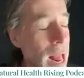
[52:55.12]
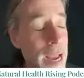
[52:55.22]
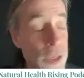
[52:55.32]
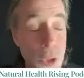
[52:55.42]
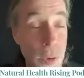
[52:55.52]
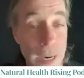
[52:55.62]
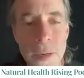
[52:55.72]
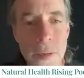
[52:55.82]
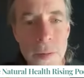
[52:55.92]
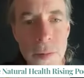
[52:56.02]

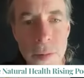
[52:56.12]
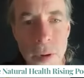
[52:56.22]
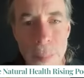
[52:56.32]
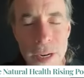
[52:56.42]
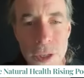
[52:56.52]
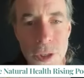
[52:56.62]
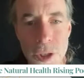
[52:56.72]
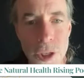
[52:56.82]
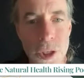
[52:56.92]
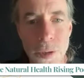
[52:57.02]
Greed. I mean,
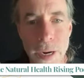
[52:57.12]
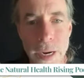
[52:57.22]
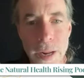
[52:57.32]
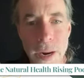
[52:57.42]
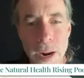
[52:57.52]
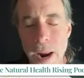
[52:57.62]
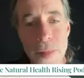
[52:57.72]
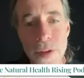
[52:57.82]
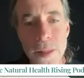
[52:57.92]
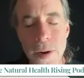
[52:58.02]
just greed. And I
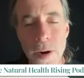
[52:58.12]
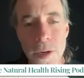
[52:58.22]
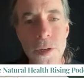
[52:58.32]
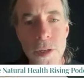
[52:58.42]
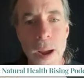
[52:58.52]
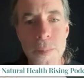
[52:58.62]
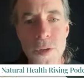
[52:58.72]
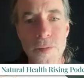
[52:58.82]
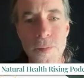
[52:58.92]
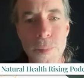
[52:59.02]
think there are two types
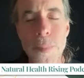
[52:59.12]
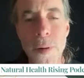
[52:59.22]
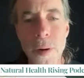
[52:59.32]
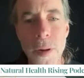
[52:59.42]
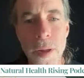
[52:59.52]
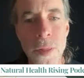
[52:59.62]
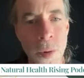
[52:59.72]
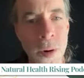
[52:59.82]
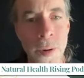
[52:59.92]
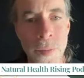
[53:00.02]
of people in the
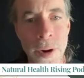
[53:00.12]
world.